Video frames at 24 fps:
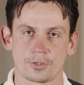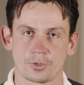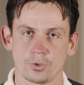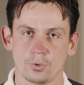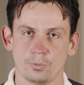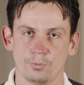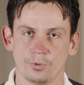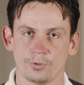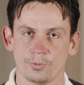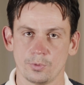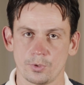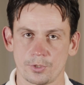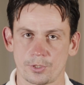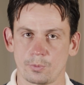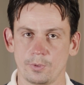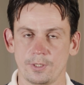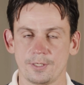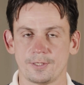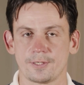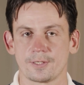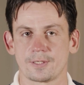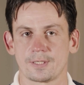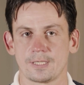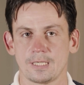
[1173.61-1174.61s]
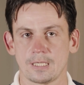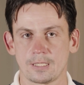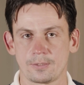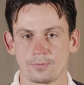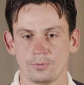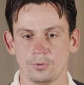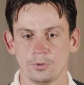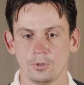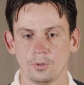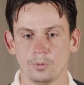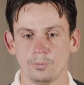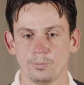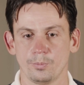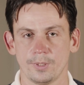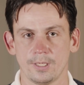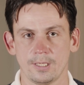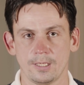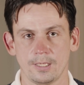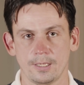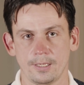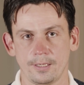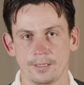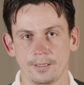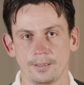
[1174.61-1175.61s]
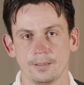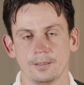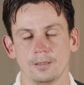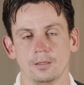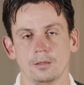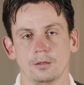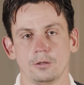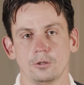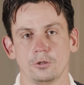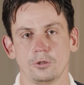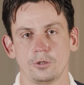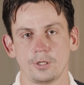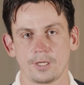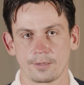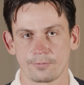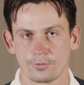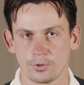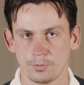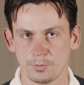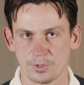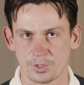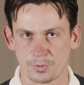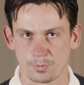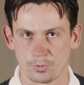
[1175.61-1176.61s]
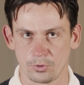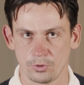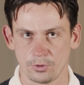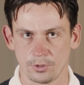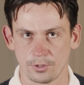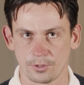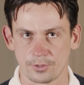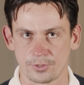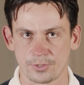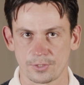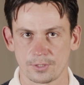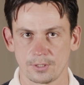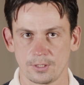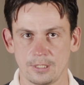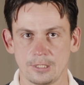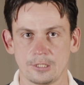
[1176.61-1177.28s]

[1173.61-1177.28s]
So Uber was quite successful by learning from its products,